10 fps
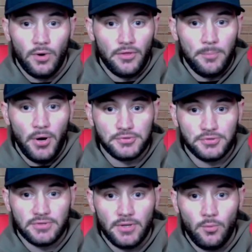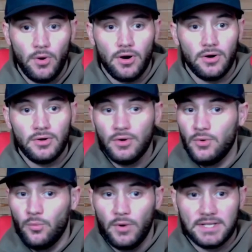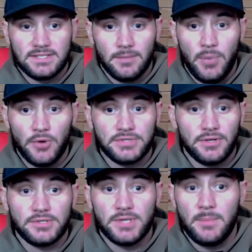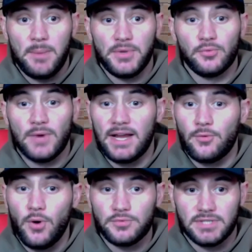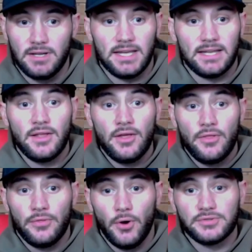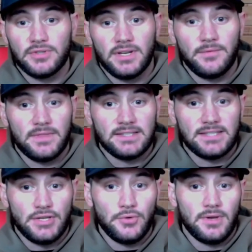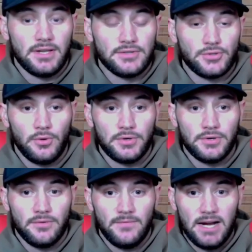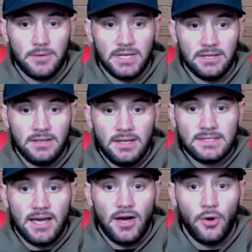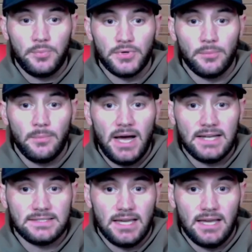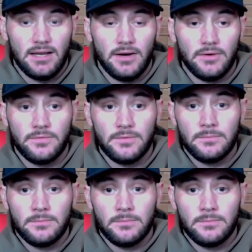are the posters on the wall, what is the post-it notes that maybe you write quotes on. Like those are the different things that you can control in your environment to help your mindset of,